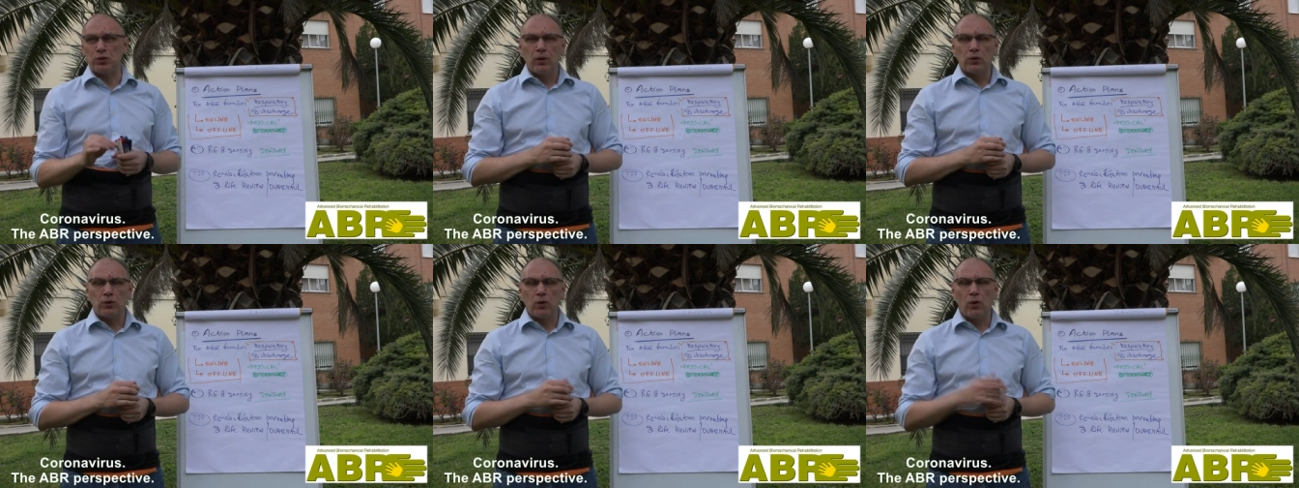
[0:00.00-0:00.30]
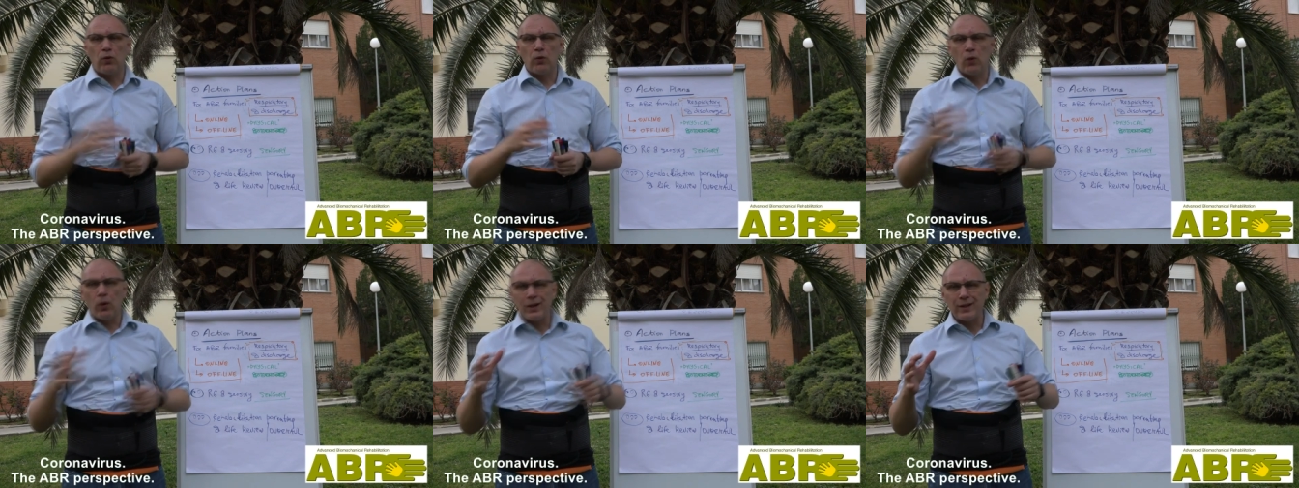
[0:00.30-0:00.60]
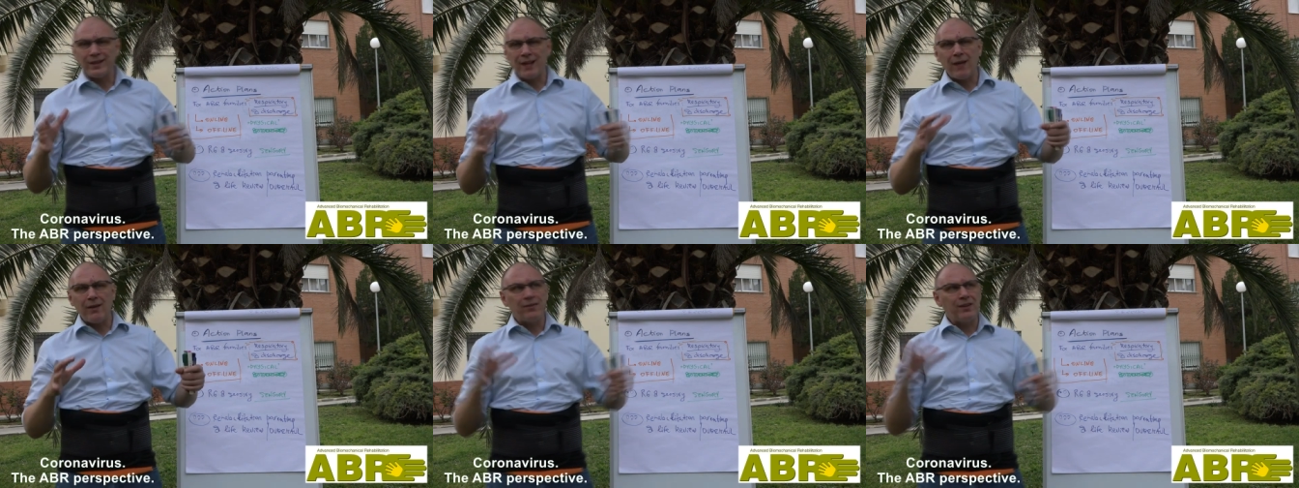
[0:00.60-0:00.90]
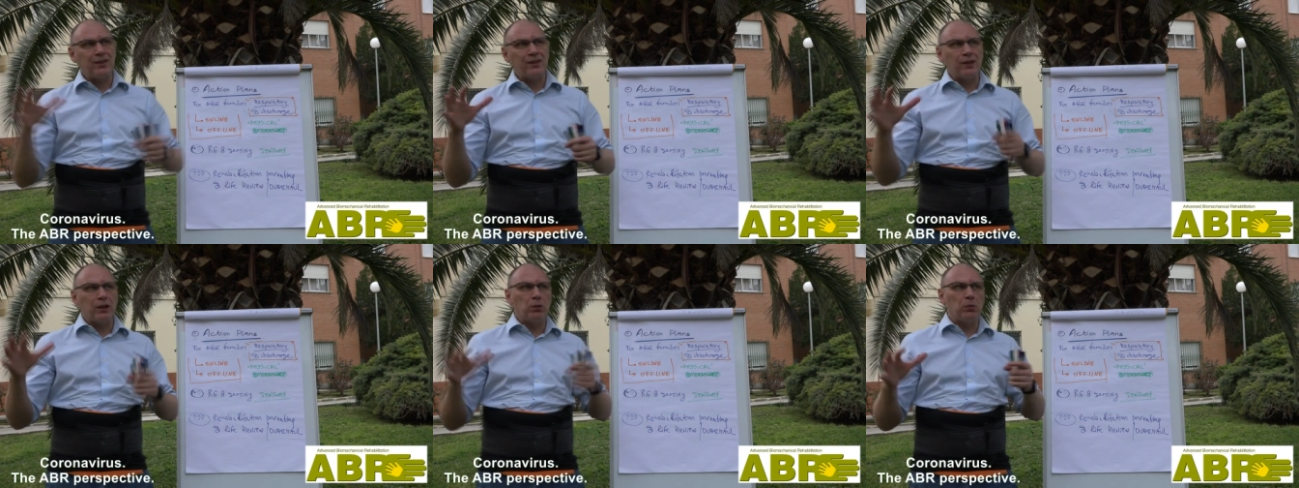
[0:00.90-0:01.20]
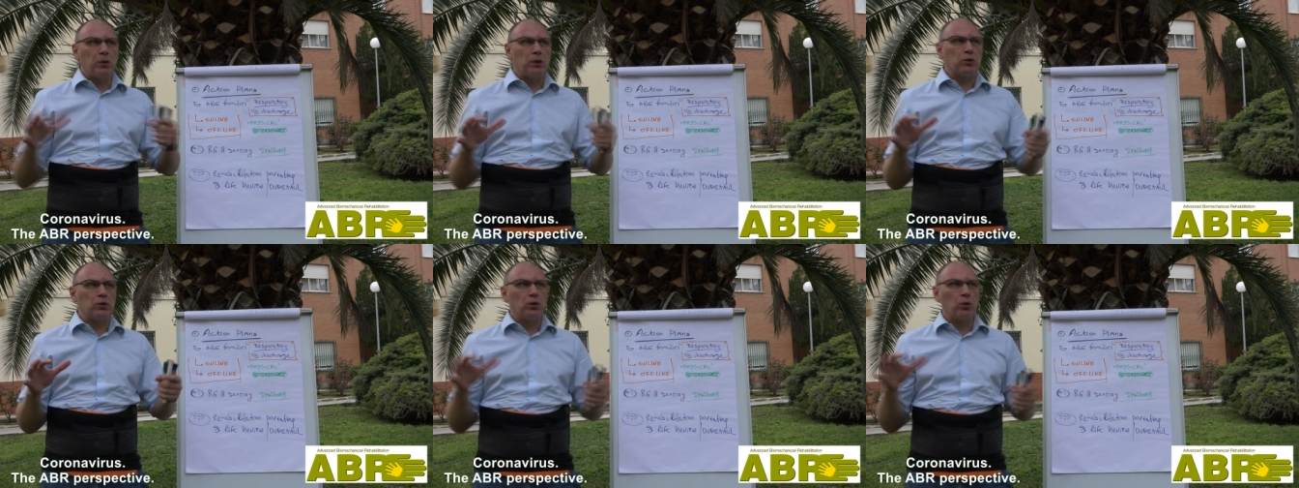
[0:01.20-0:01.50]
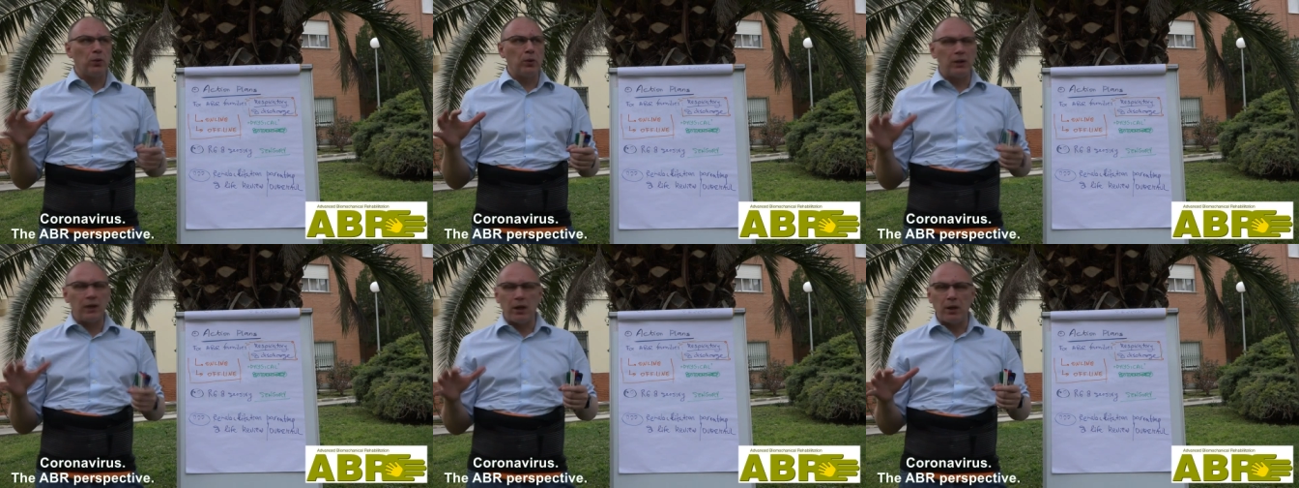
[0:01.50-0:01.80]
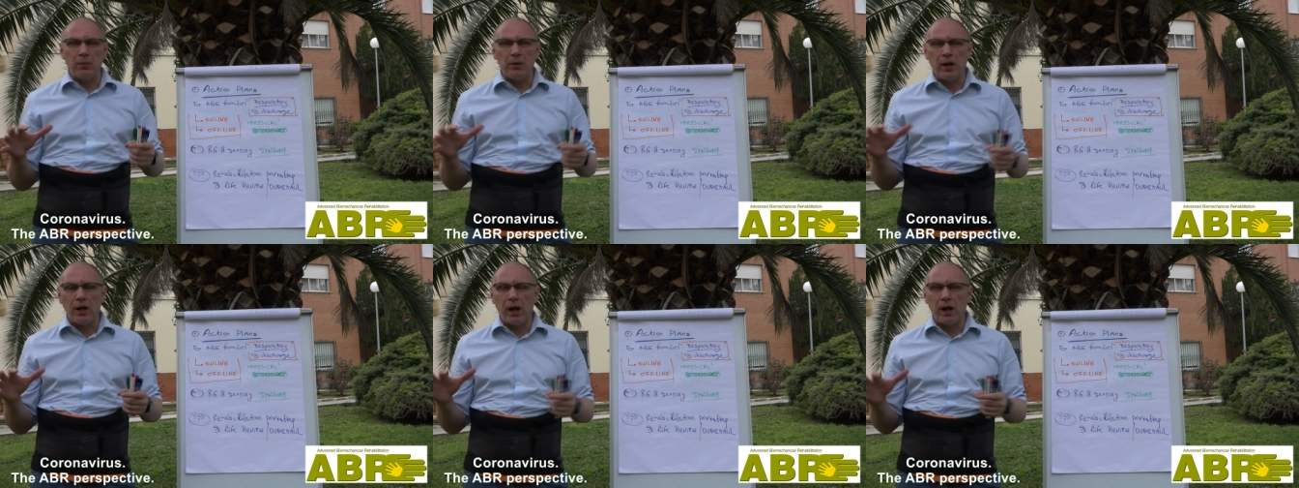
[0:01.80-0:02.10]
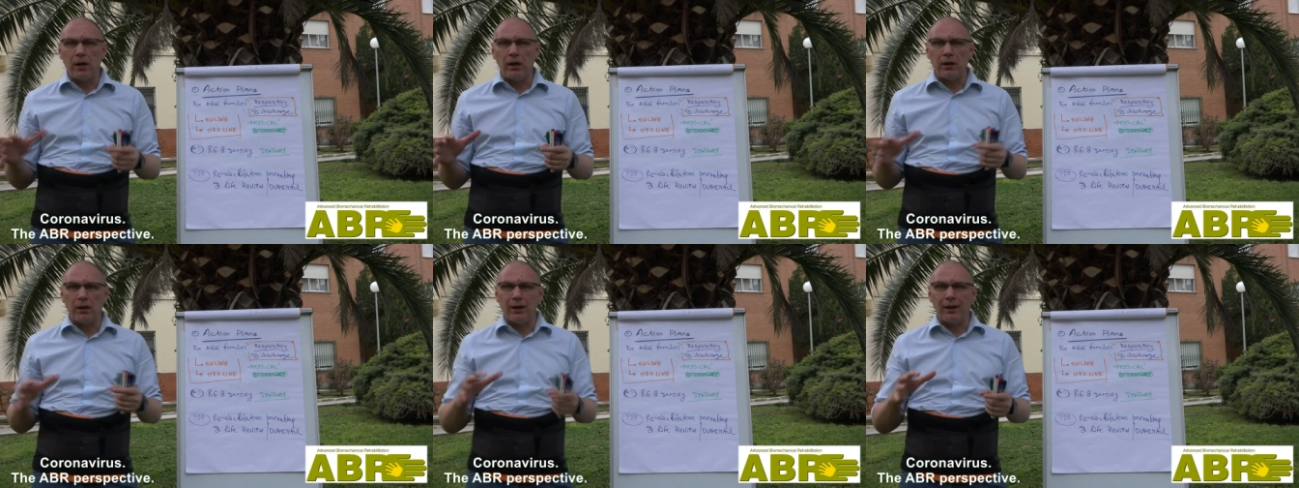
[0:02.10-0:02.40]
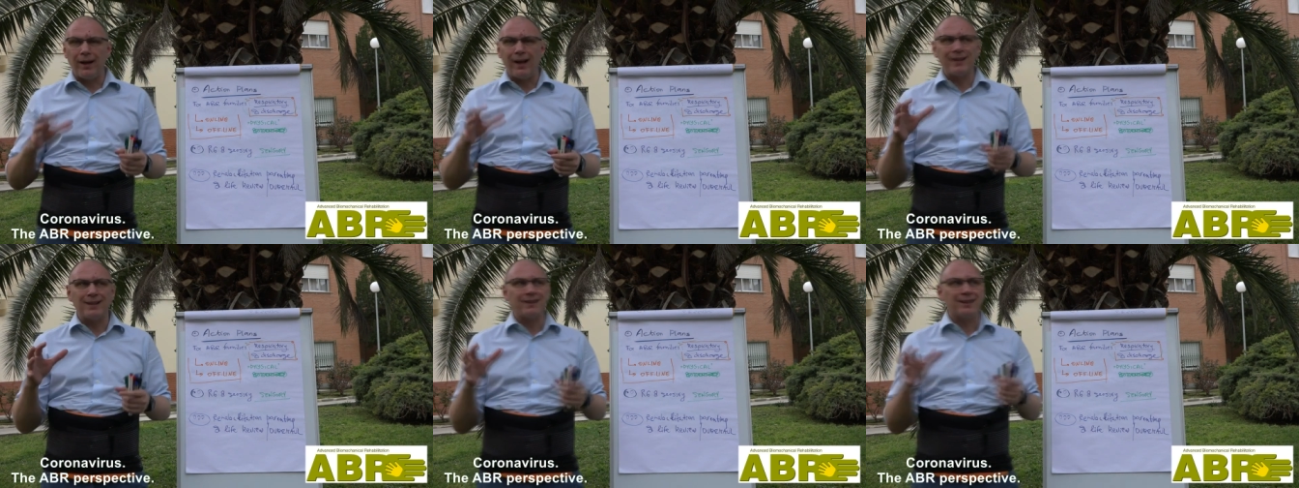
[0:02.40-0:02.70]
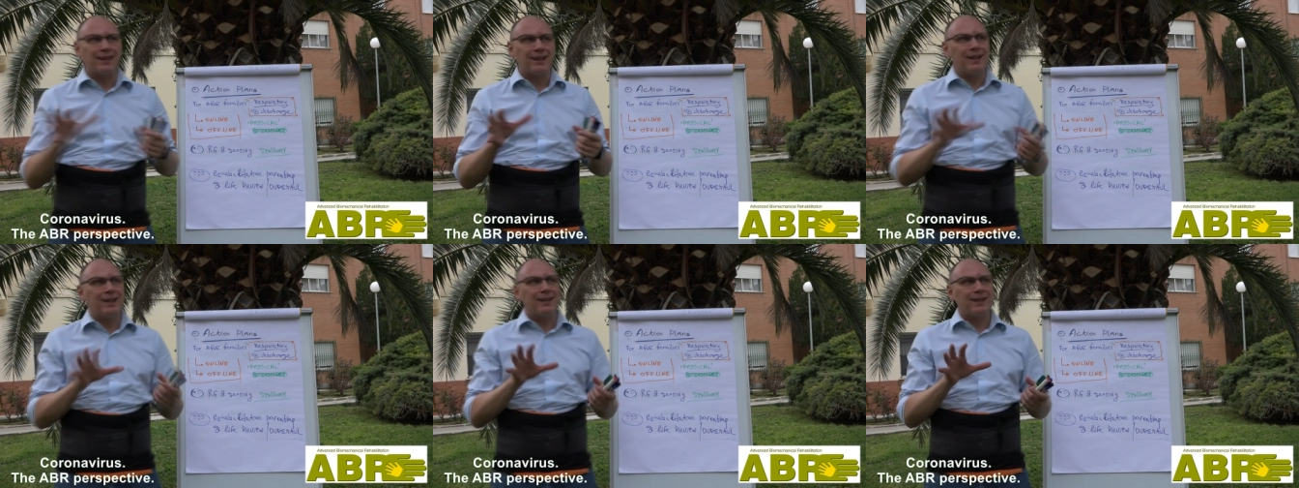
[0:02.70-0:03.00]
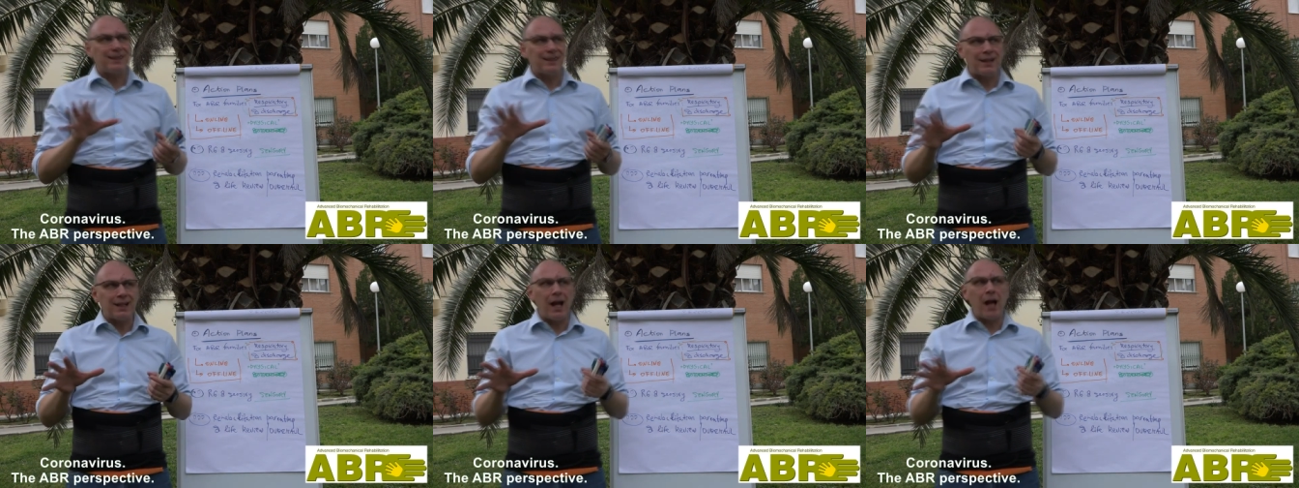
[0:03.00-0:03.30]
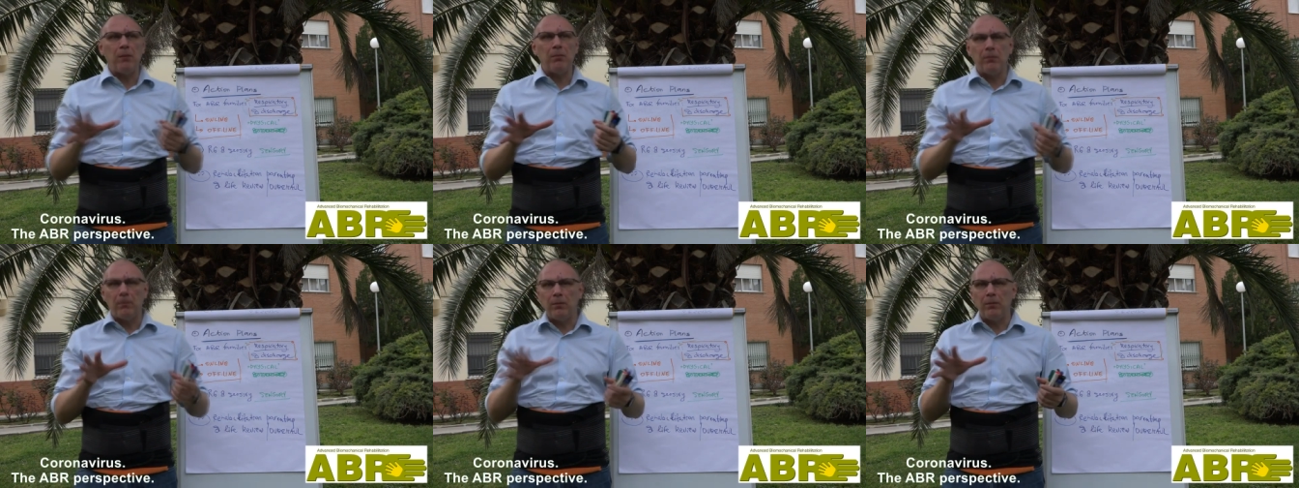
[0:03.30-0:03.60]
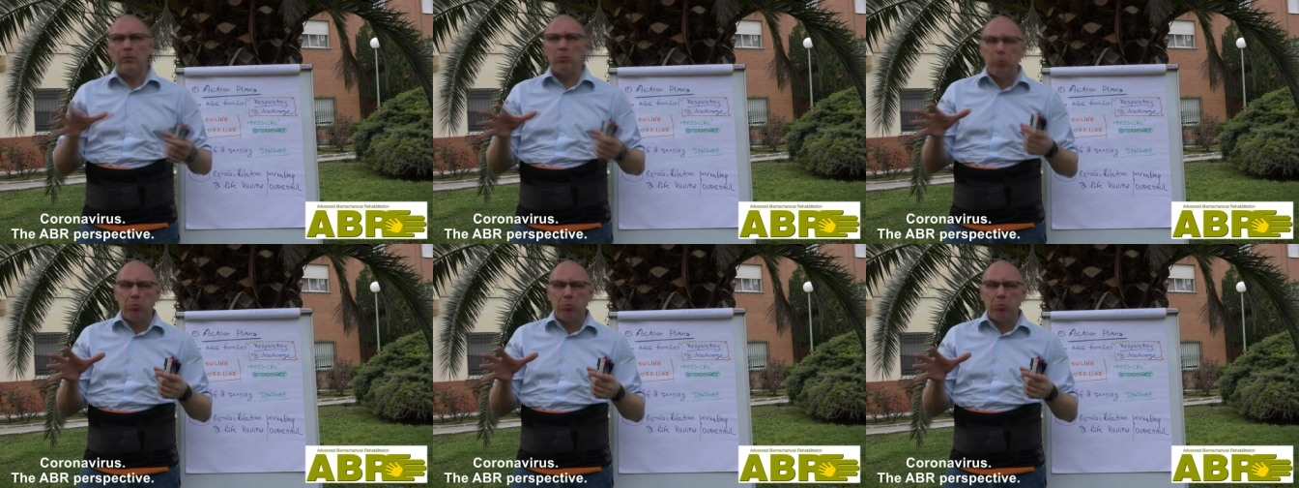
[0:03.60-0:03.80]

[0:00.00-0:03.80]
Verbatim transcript: So, of course, everything with you with A B R has some